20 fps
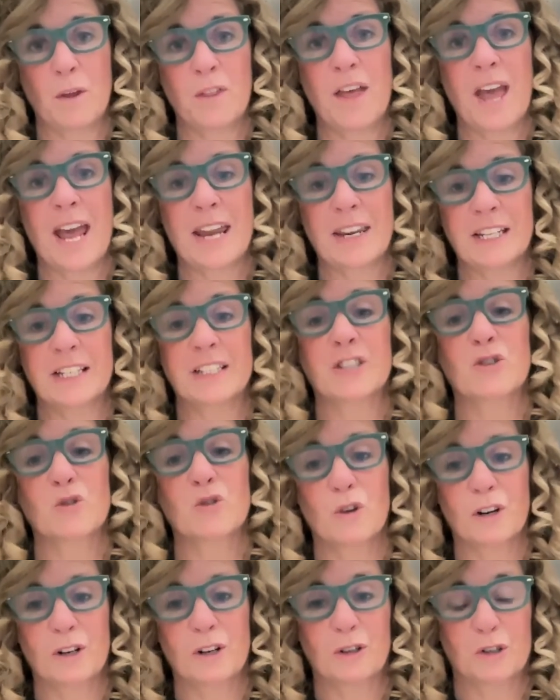an
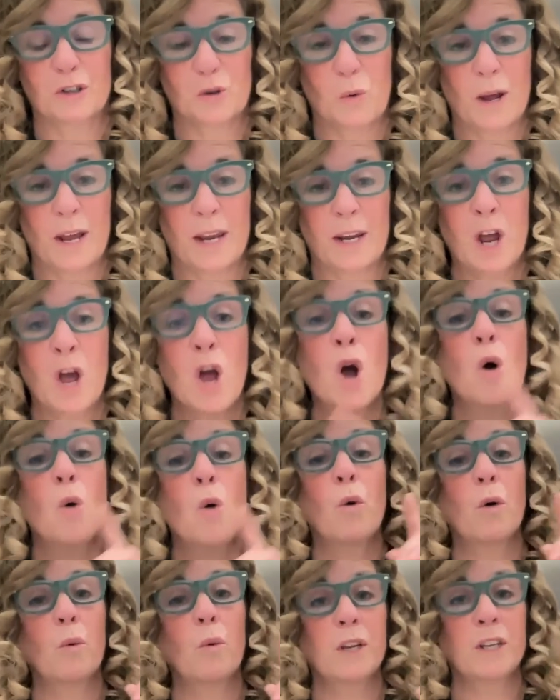historical twin.
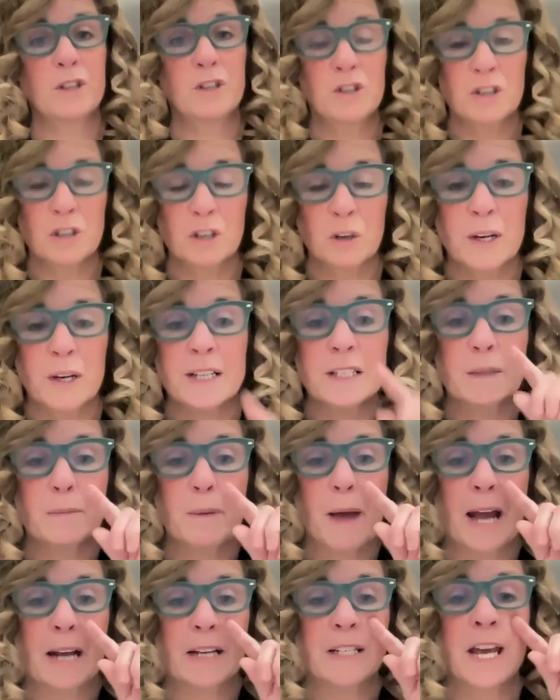What we do
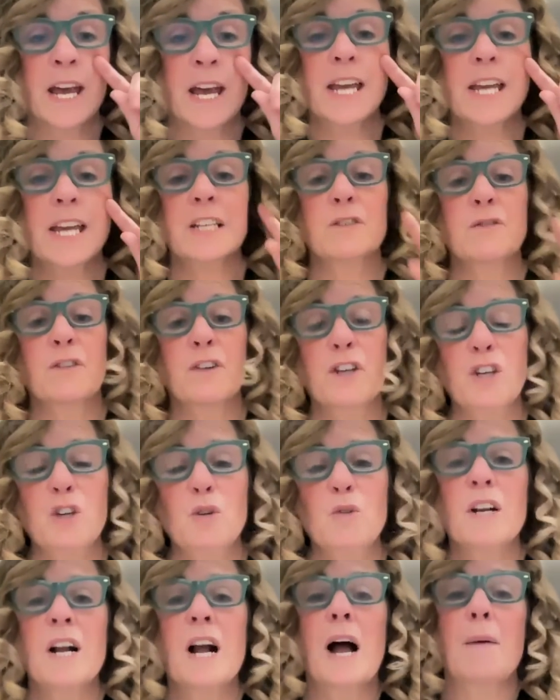expect is for you
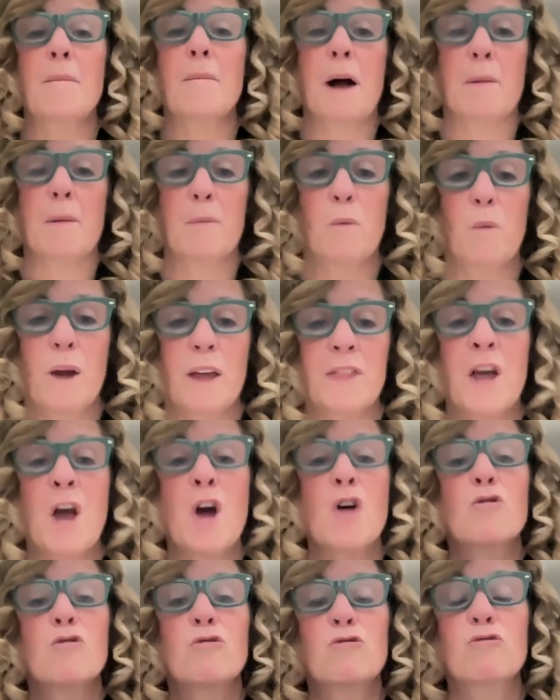to come up with
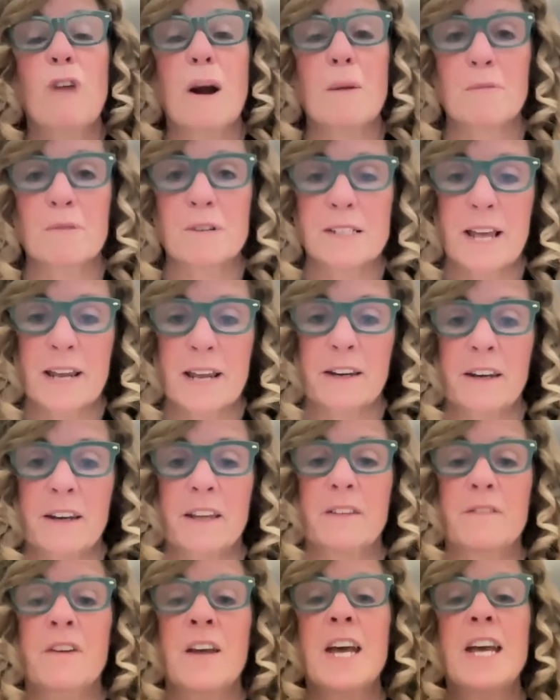
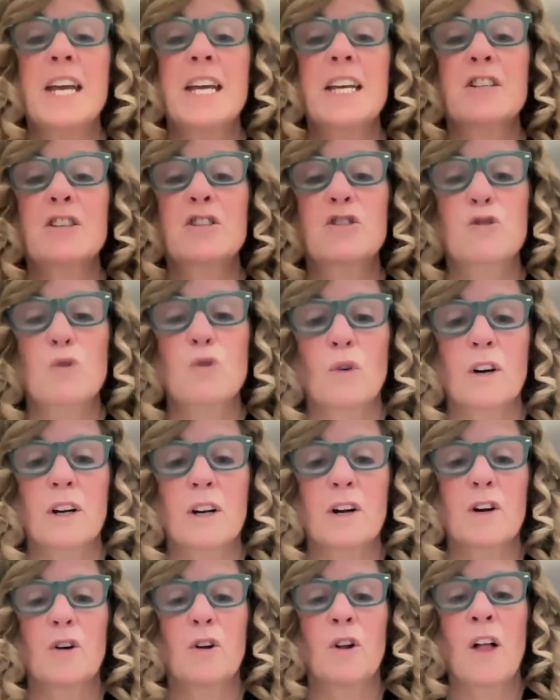representative
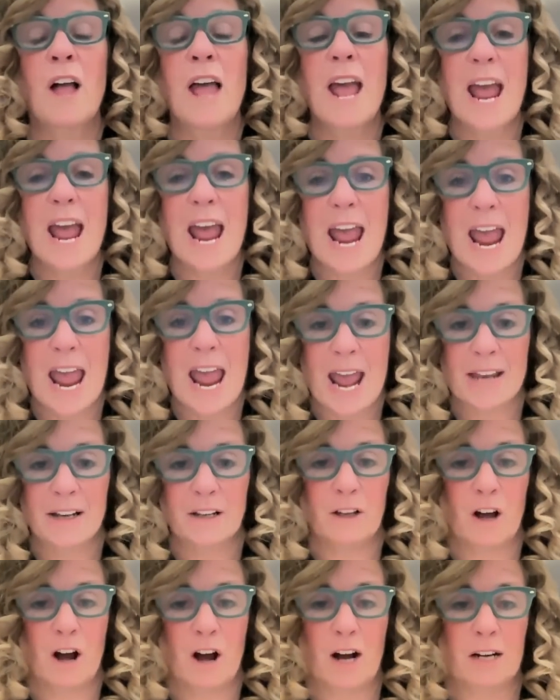historical
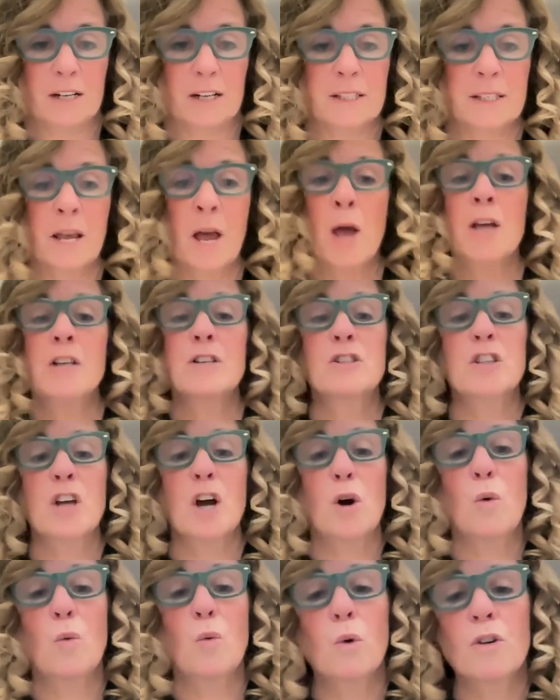analogs.
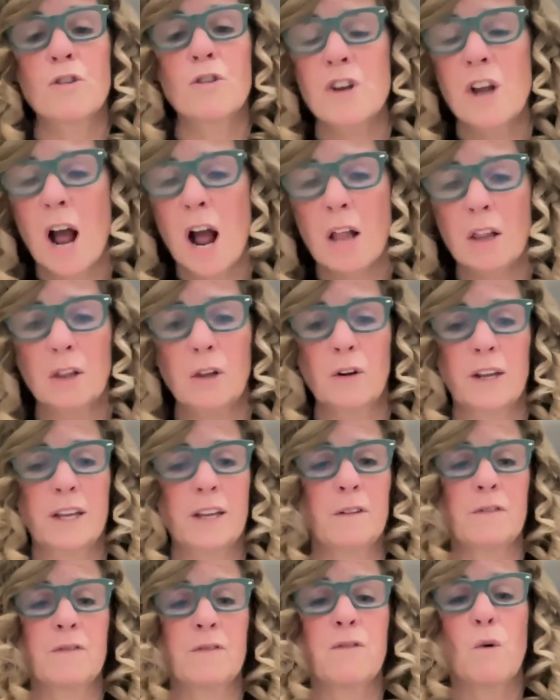So we're not
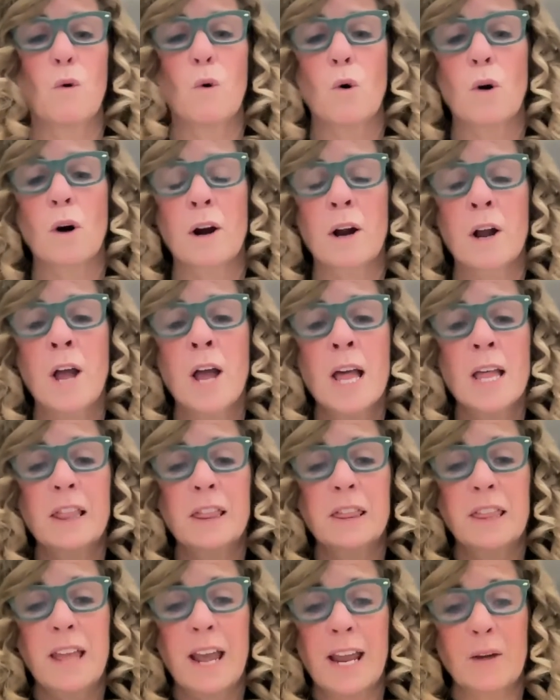looking for
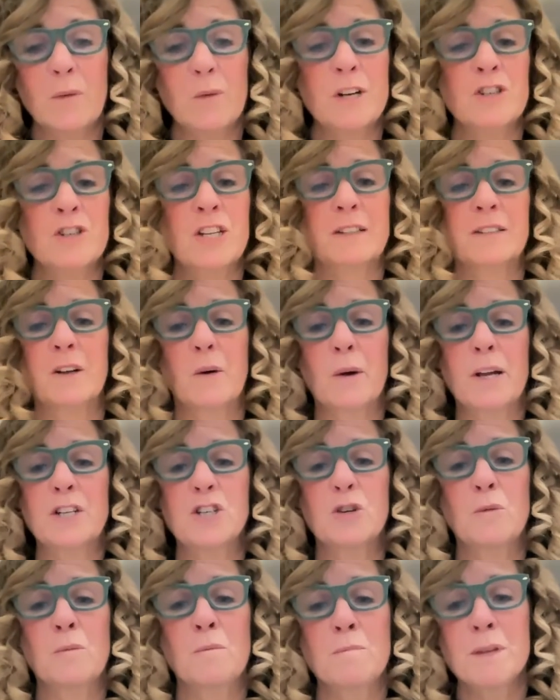language that's going
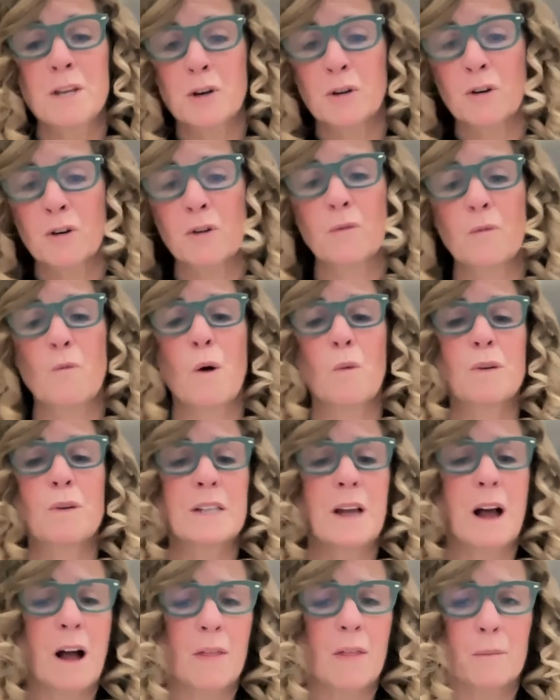to mirror what was
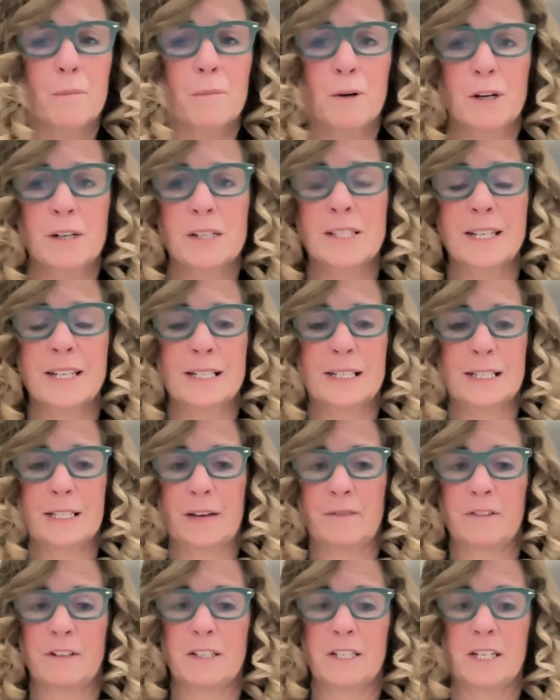on the books in
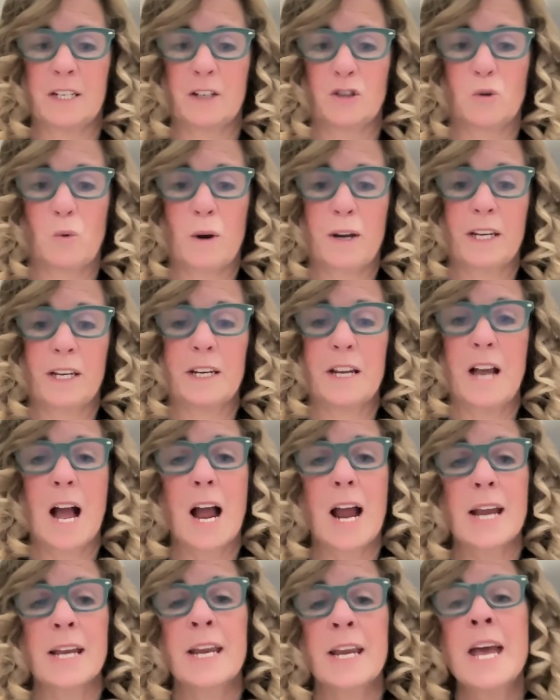
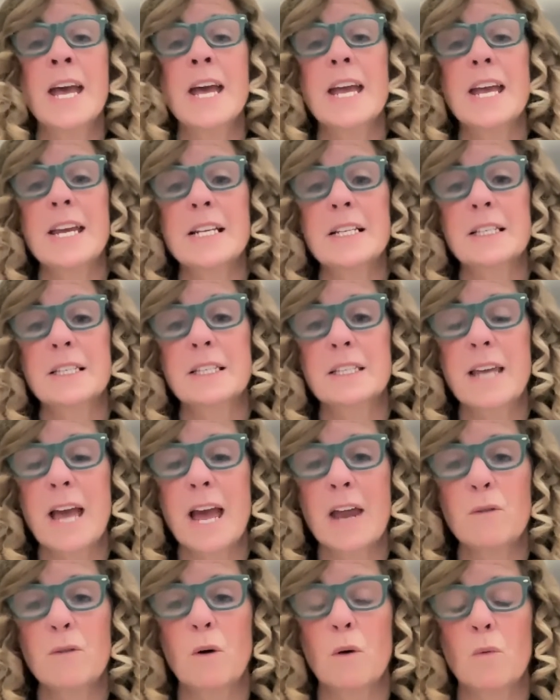1729.
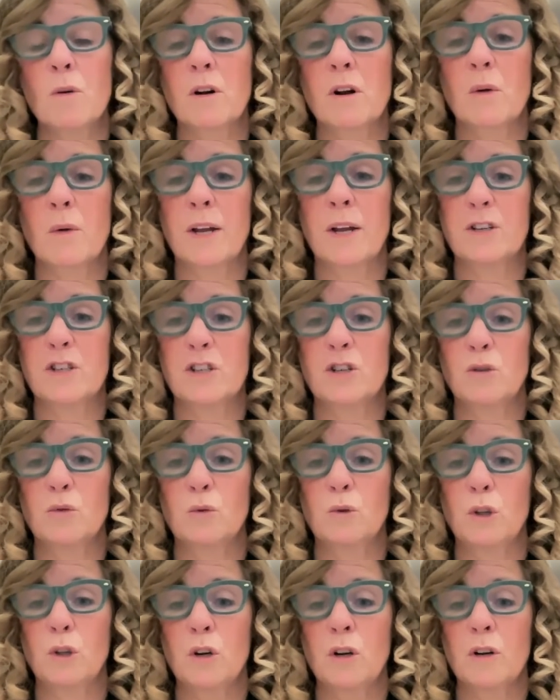Instead, what we're going to
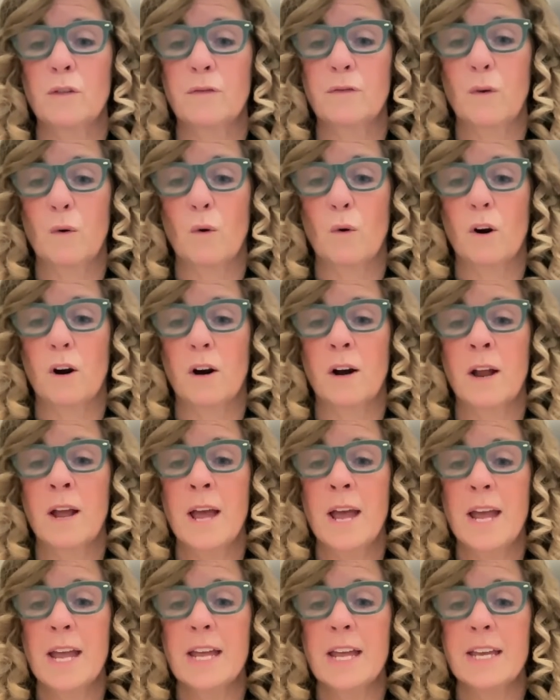look for
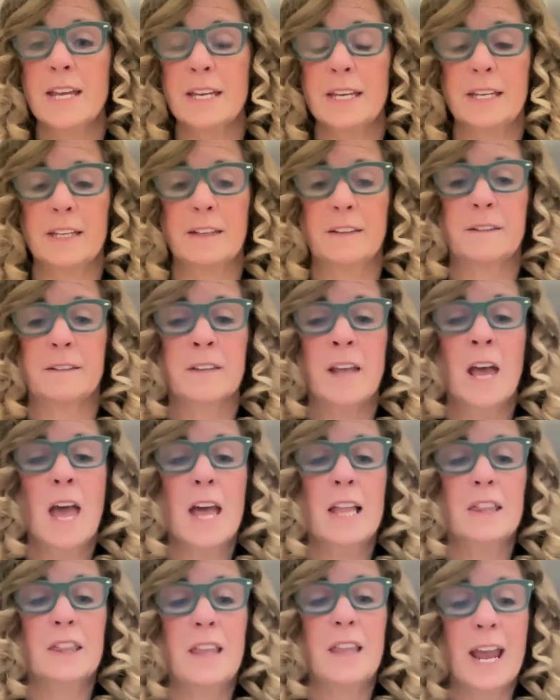is
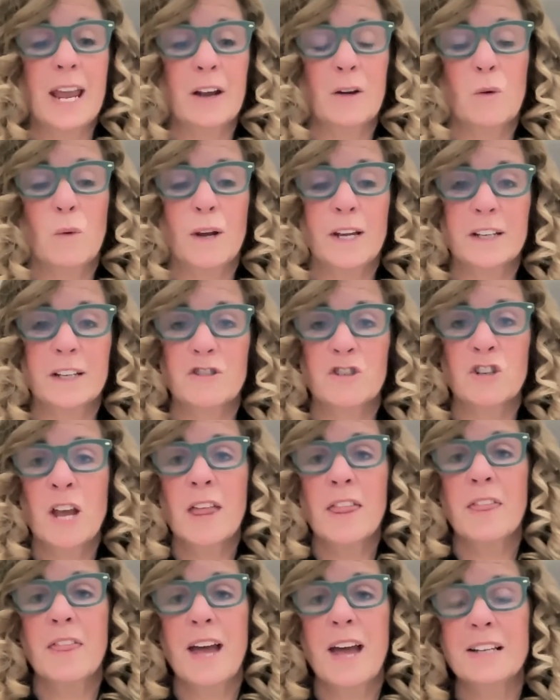language
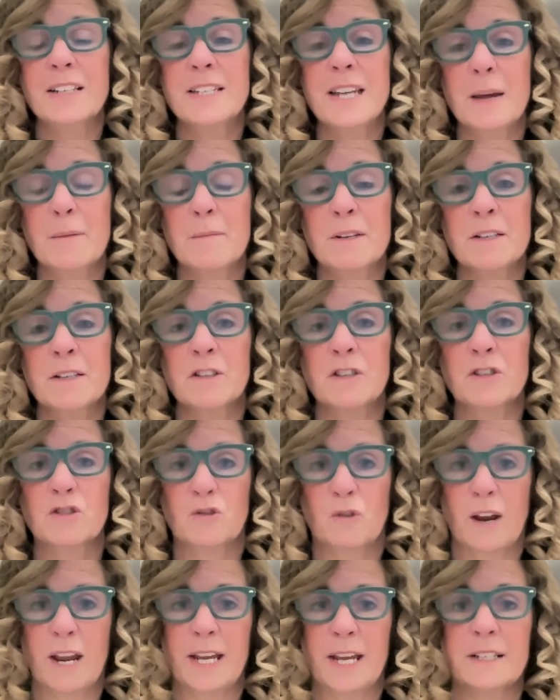that
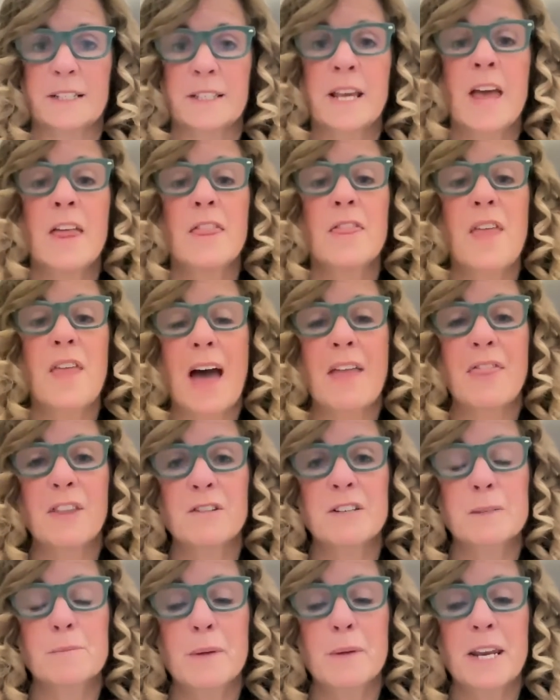demonstrates that
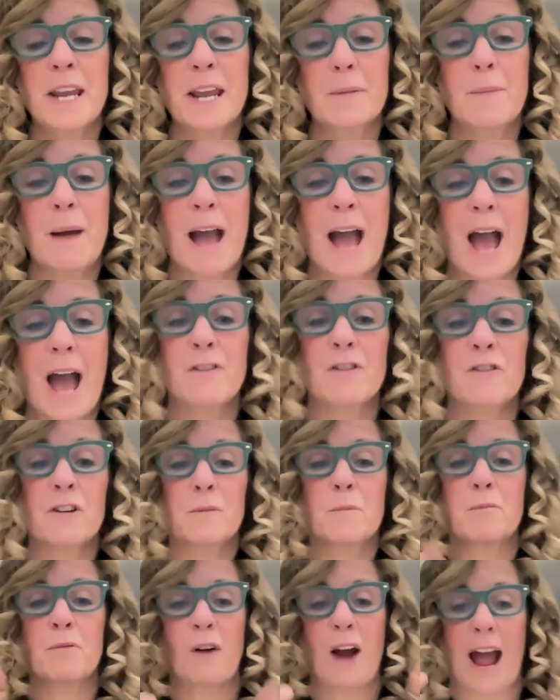there's been a pattern
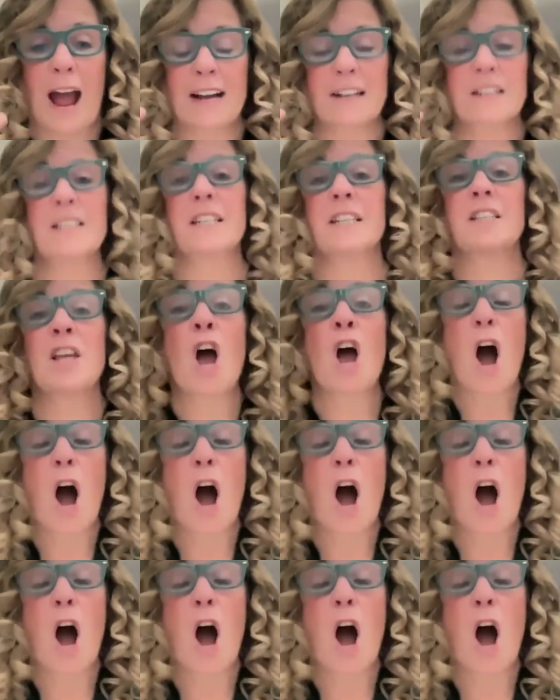and practice